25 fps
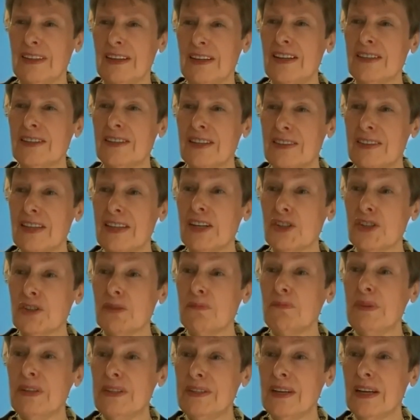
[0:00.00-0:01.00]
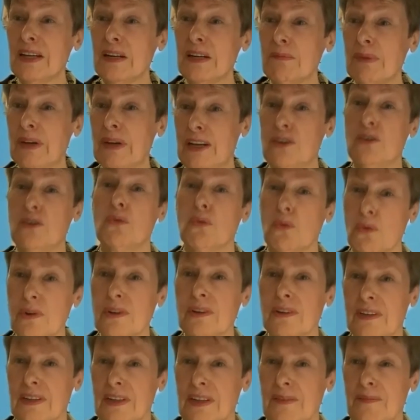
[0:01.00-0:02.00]
I said, that should be done by an
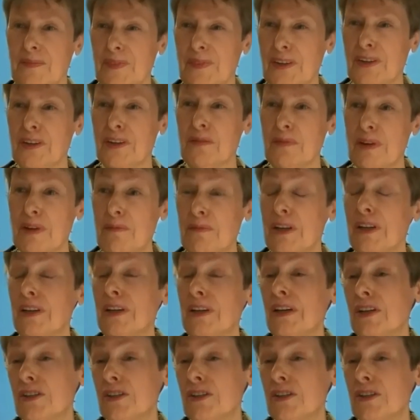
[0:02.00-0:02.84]
orderly and not by me.